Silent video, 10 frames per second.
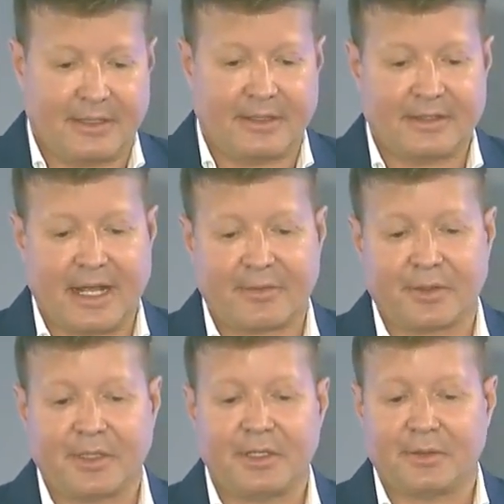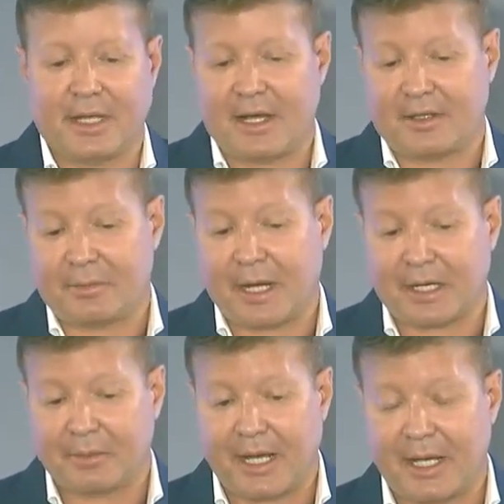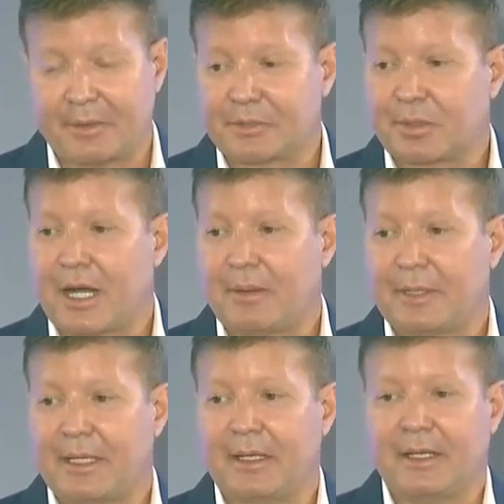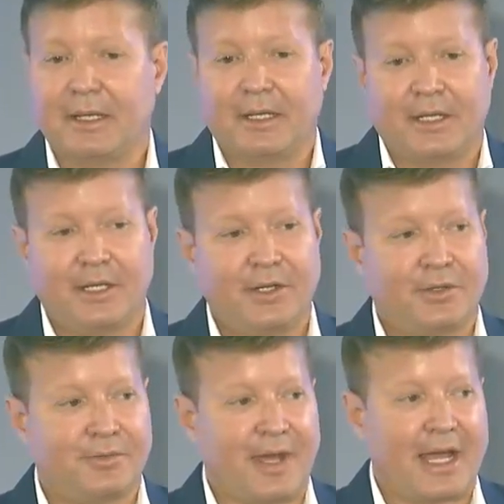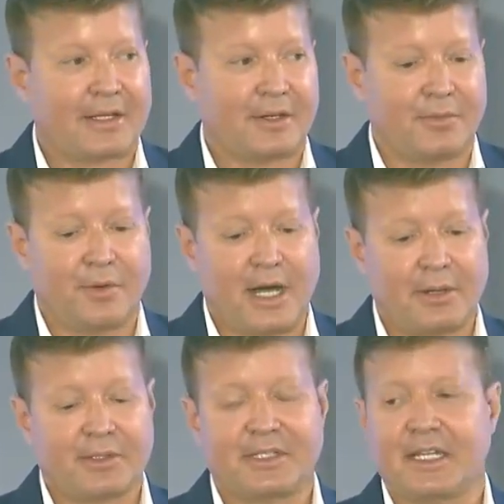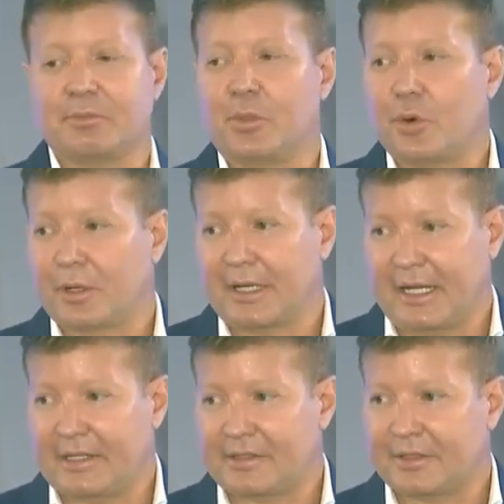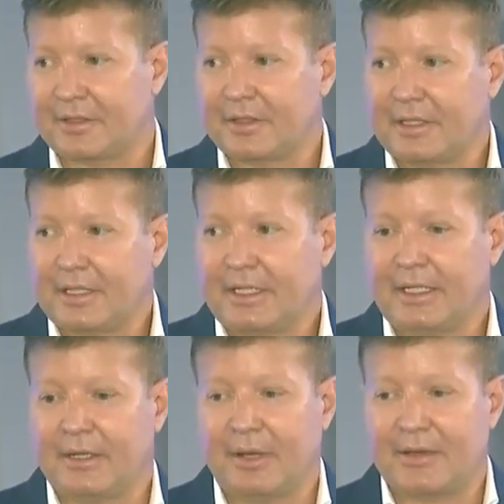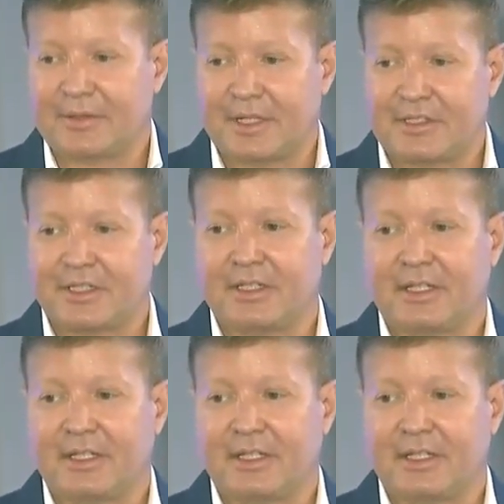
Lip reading: this afternoon, how the microbiome is probably a huge factor of why we're seeing more cancer. We have such an